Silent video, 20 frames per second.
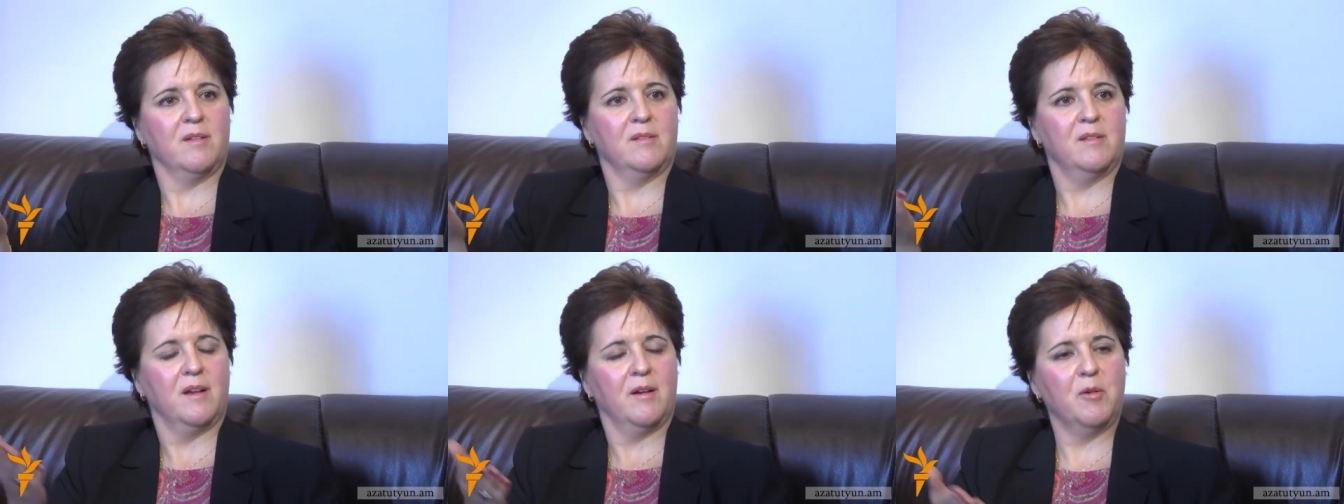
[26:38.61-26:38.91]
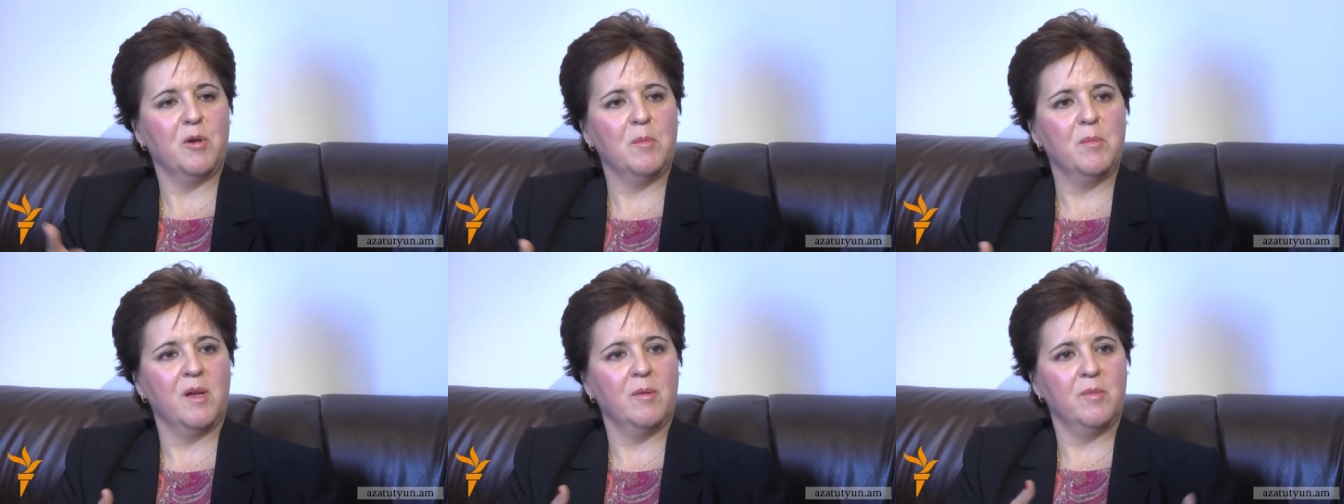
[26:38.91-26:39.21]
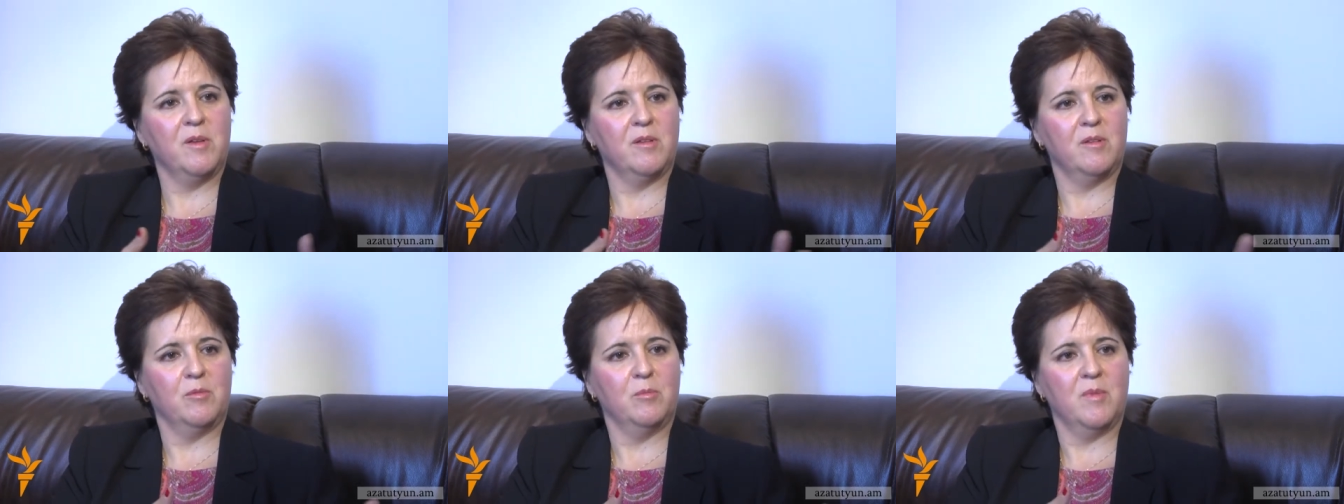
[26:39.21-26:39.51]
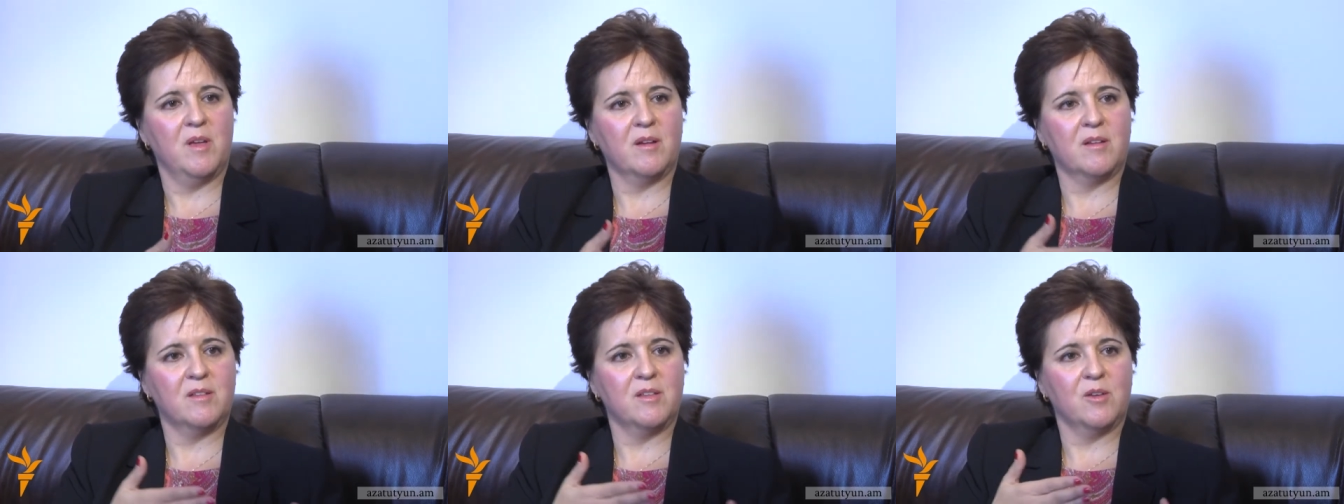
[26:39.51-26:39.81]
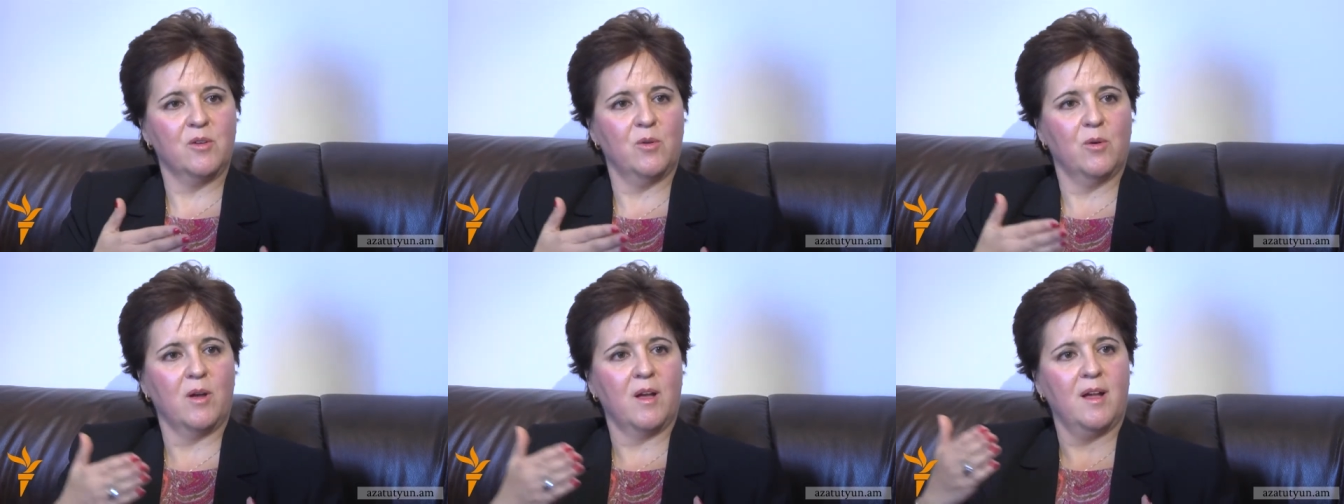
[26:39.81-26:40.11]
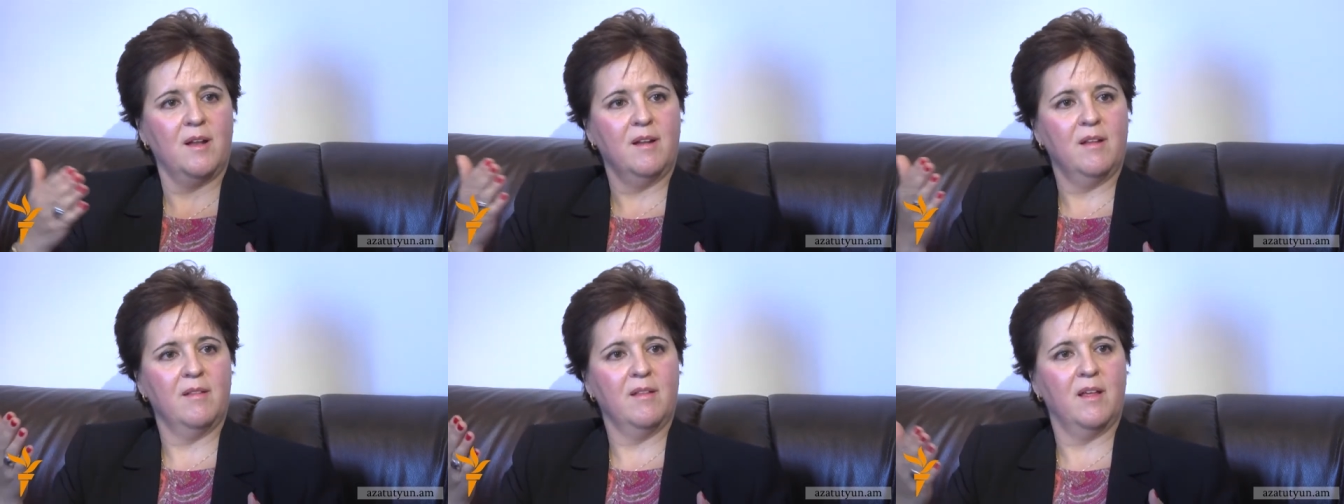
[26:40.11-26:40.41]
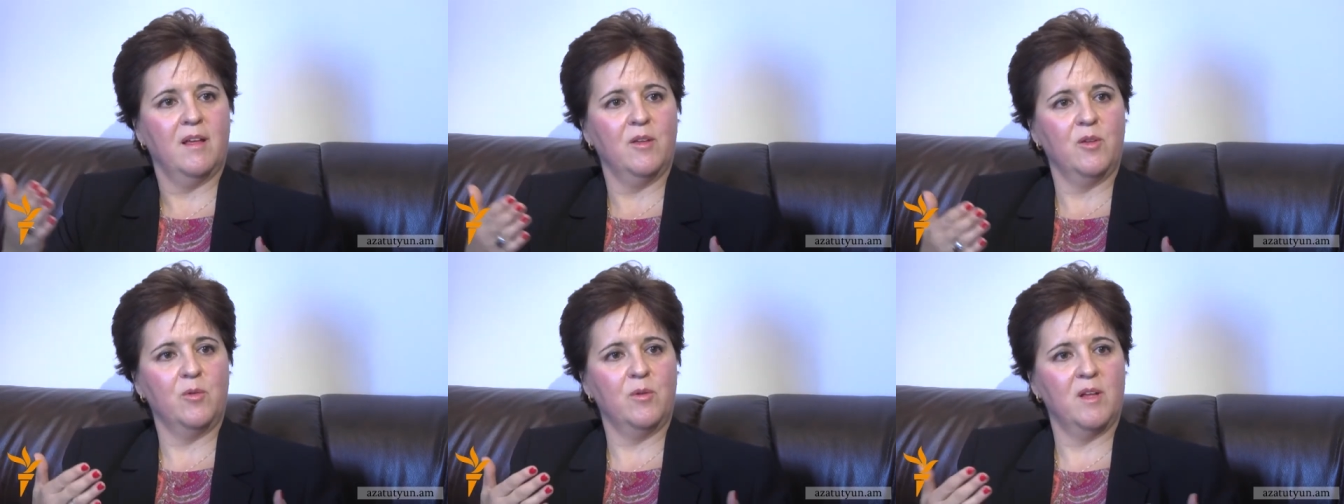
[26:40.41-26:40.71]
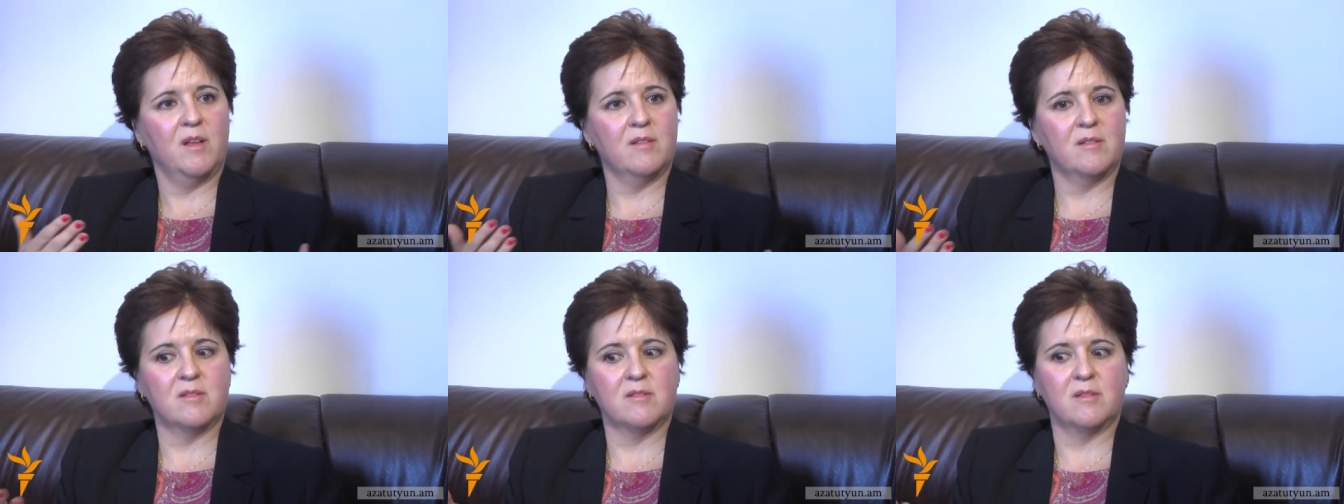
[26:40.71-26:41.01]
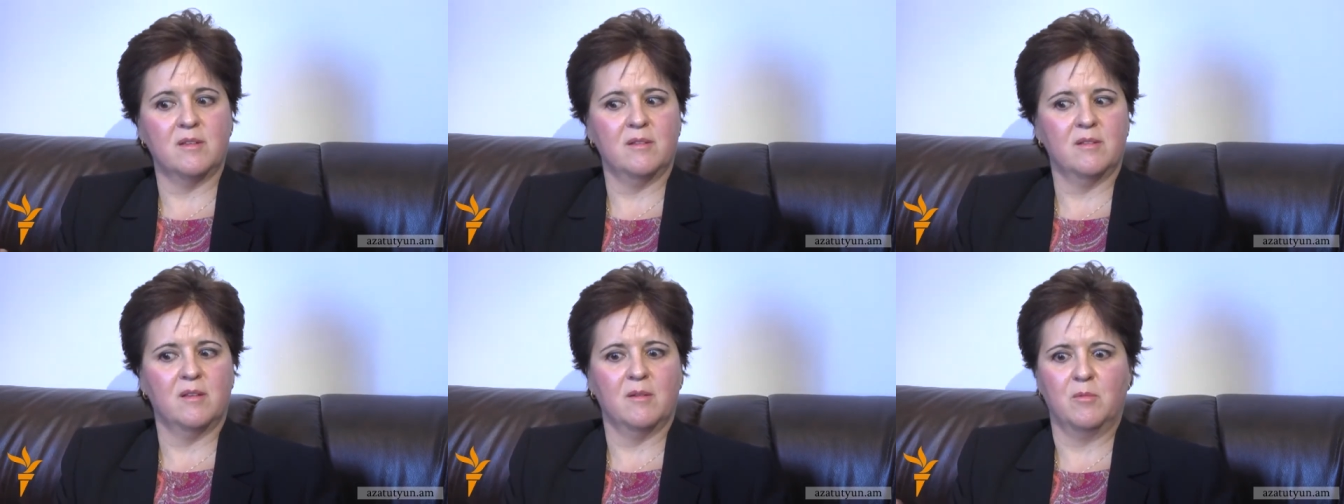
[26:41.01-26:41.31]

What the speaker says: the agreement with Mexico, Canada, and United States.